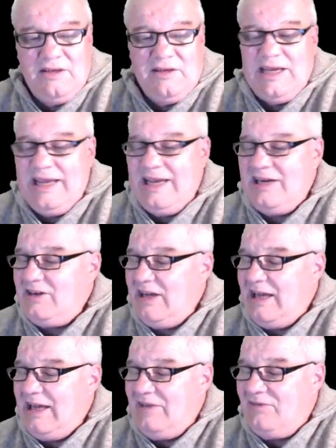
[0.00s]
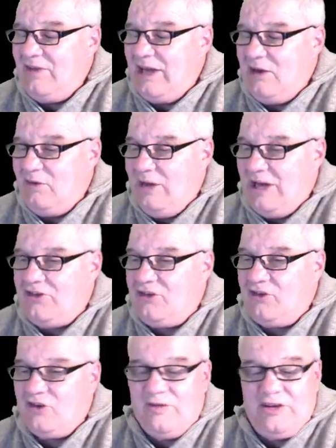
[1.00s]
and
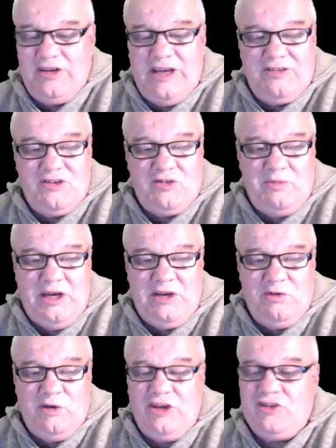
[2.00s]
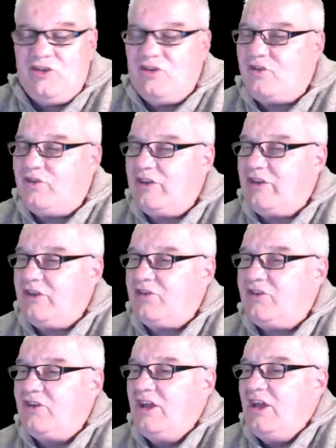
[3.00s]
evaluations of it. Now, there's many reasons for
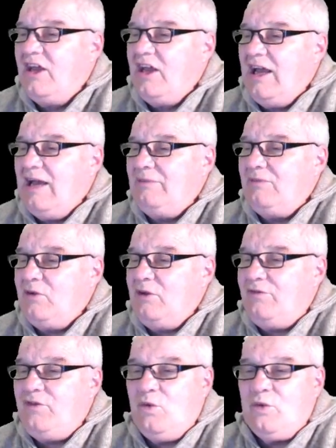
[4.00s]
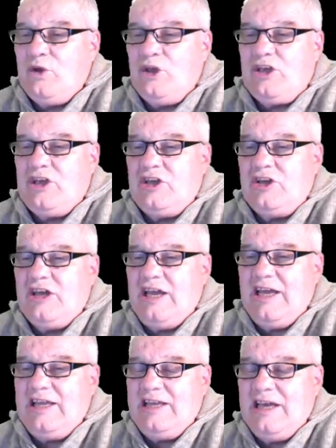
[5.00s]
this. If you're working in
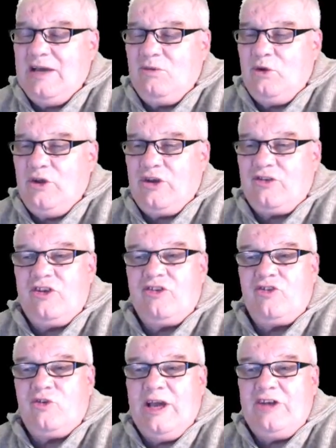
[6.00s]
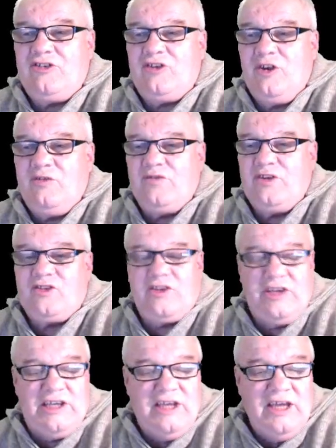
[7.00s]
a work situation,
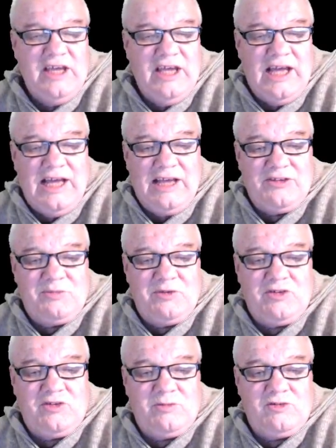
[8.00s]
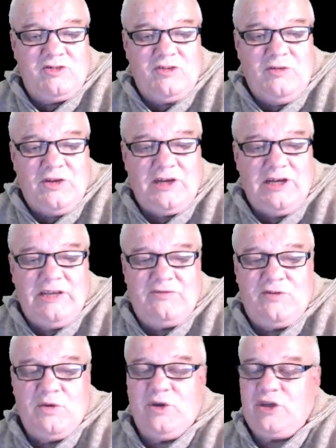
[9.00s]
obviously, specifically
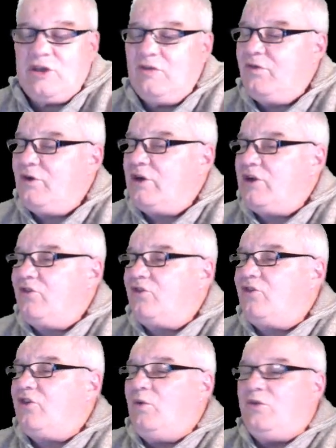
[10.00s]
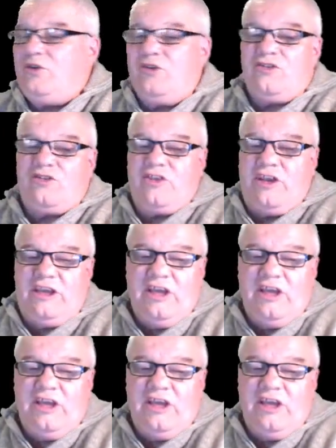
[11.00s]
if you're working for a consultancy